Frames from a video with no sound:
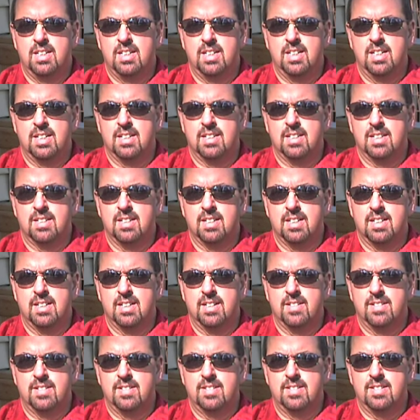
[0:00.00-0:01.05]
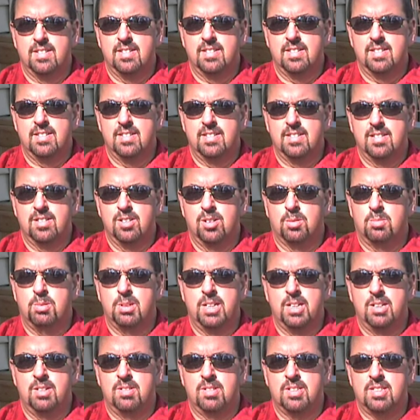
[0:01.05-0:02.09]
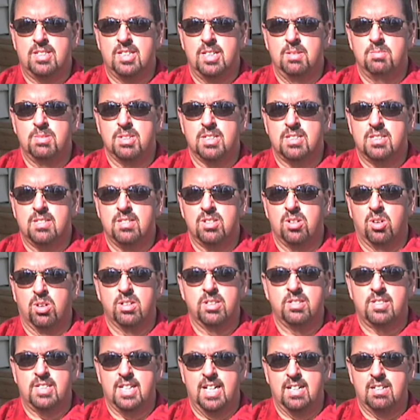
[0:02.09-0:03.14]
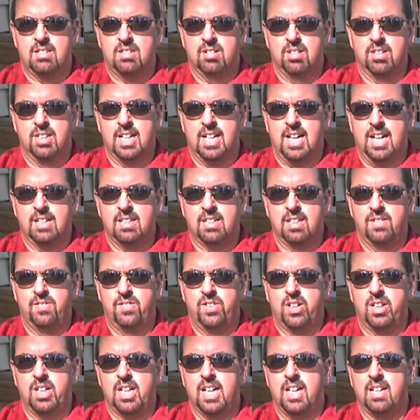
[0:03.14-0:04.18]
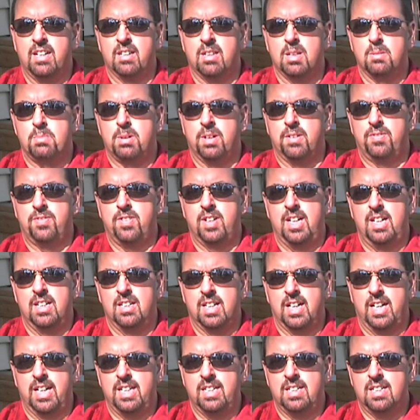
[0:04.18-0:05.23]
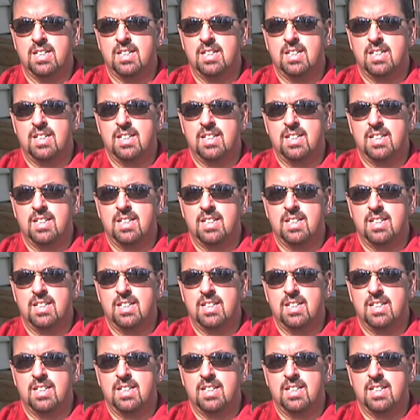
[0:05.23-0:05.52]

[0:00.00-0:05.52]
and nobody seemed to notice that till they got to the very end of the buffet line.